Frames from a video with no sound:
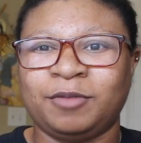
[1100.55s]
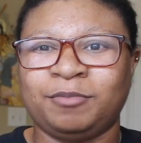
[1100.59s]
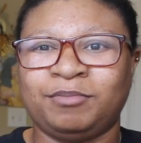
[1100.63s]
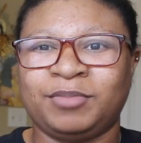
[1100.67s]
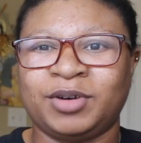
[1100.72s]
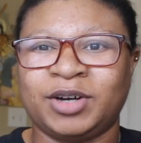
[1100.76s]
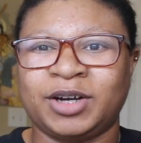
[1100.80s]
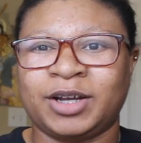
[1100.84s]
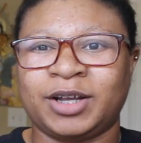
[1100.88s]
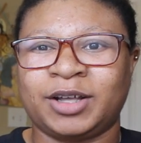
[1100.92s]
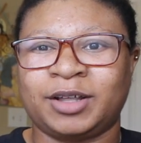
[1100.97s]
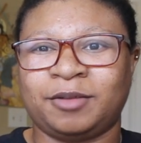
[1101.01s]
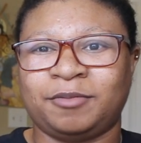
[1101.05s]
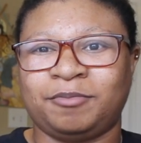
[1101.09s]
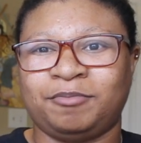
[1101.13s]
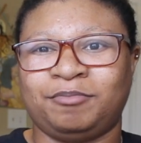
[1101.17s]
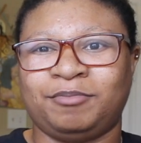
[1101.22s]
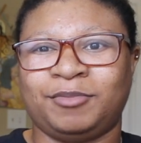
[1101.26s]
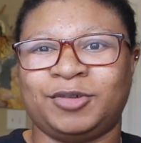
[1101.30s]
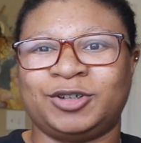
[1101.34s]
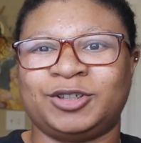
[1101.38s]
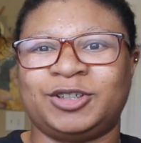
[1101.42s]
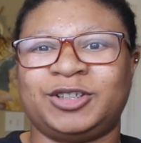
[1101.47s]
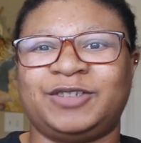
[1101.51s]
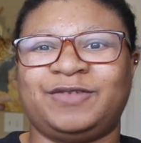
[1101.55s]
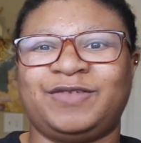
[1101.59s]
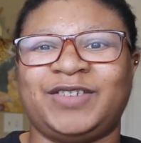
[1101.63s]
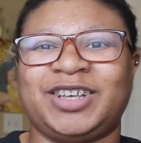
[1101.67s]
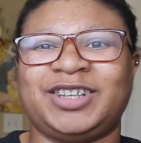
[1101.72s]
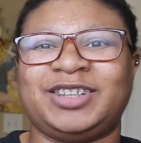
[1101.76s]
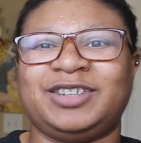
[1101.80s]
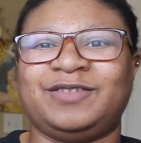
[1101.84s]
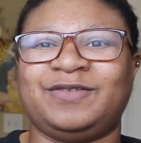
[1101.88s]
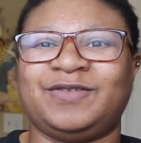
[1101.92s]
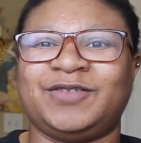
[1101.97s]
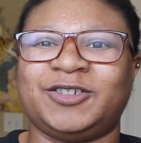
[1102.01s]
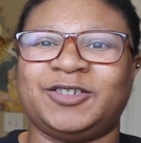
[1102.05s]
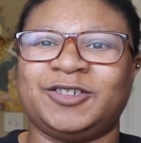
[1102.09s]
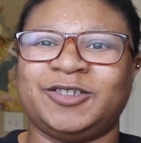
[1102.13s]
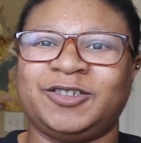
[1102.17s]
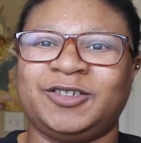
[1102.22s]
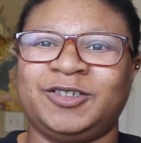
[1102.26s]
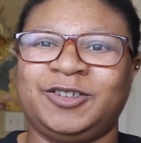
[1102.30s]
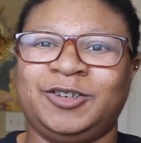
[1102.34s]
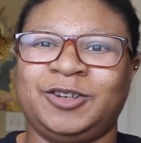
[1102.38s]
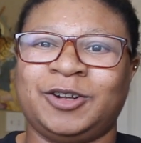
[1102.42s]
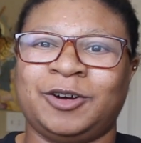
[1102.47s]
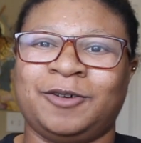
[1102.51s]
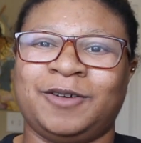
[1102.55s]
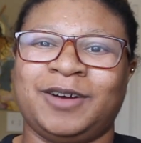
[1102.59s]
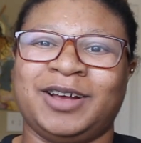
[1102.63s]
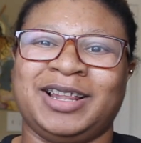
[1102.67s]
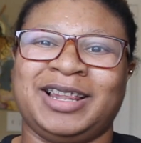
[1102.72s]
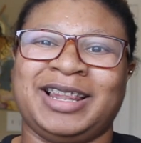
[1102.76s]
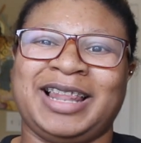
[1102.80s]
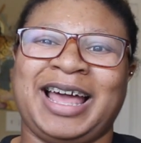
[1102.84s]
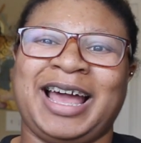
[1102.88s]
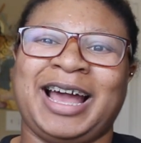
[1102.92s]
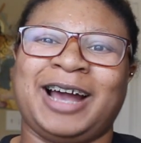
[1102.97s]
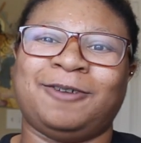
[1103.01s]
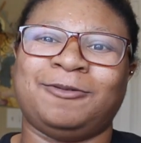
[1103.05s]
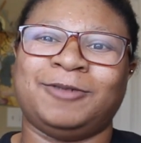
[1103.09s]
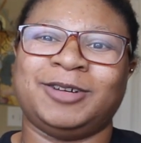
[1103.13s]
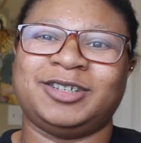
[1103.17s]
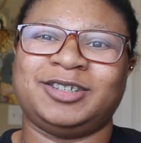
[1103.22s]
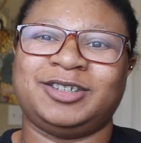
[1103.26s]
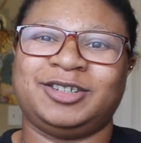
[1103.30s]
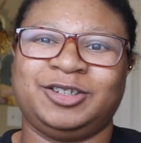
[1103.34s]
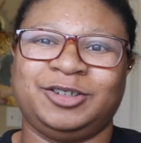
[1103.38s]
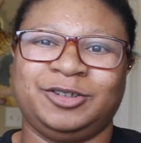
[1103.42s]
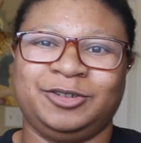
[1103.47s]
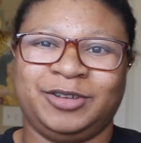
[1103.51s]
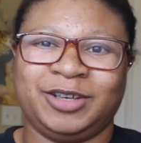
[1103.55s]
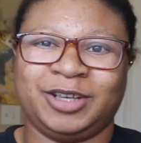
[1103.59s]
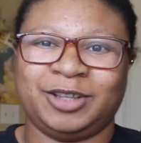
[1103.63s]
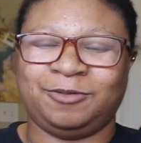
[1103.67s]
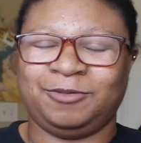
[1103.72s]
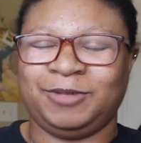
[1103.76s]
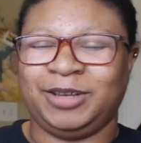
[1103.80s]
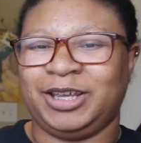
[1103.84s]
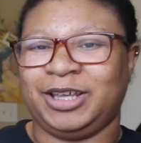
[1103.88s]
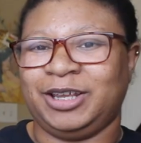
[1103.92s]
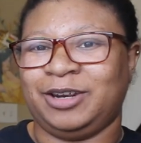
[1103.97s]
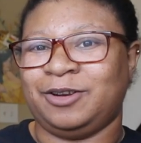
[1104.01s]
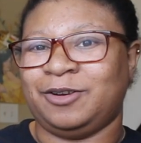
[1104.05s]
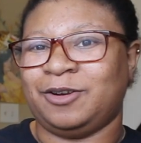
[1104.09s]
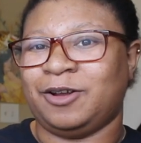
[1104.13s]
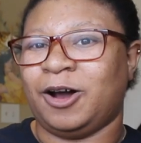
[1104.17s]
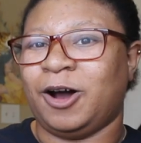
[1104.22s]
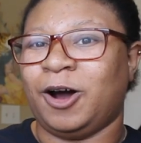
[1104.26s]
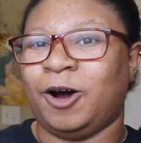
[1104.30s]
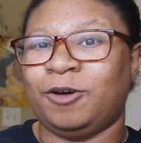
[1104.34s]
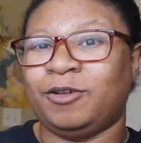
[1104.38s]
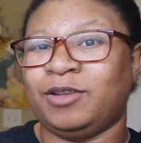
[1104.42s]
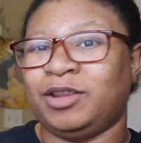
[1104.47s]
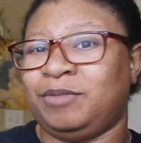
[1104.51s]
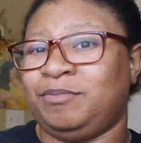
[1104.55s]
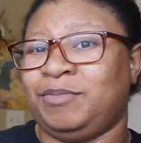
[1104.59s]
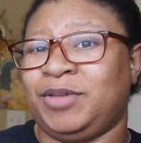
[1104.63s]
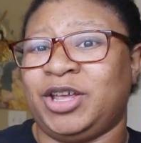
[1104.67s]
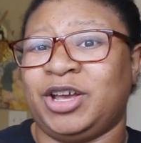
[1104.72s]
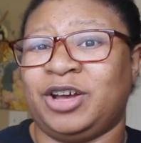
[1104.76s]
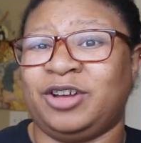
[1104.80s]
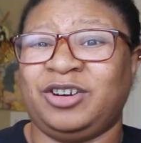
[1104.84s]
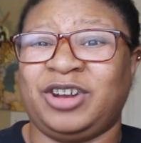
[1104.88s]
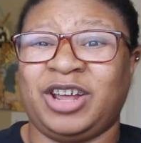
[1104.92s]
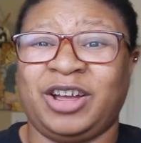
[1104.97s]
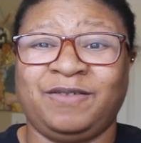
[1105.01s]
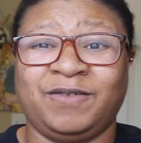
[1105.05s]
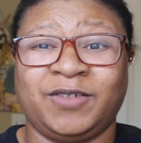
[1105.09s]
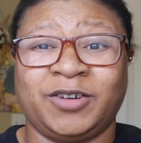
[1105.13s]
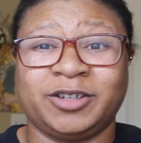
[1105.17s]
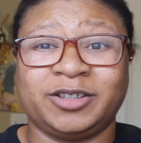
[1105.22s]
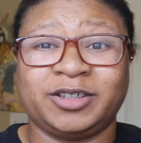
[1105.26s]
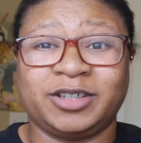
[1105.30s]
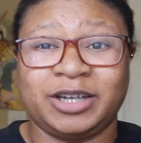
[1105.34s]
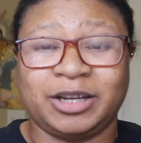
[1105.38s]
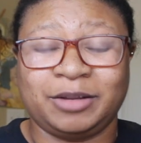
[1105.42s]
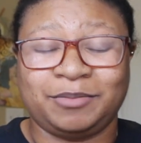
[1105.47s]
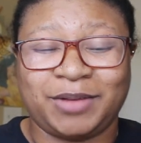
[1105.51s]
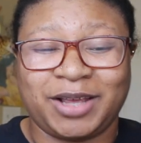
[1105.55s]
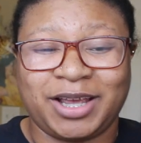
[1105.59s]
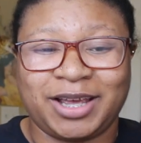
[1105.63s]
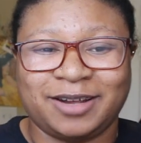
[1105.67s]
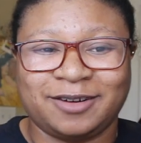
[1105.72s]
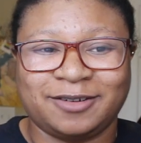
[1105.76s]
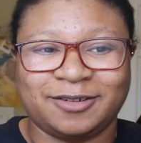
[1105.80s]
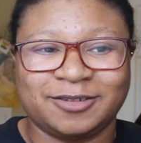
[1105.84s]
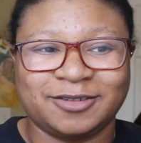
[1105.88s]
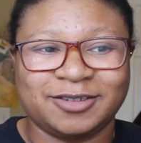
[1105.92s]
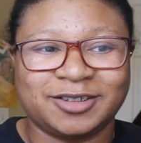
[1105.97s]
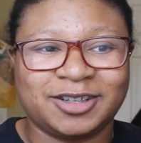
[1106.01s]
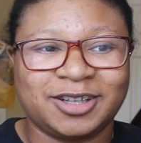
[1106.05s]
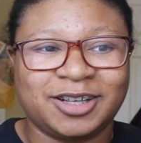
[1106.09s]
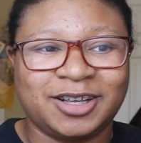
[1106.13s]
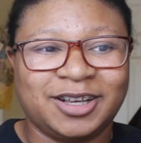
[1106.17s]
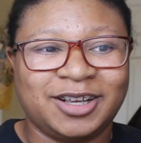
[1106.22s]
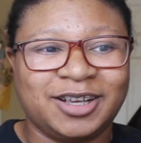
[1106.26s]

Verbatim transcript: but most festivals don't allow us to because we can only be on diversity panels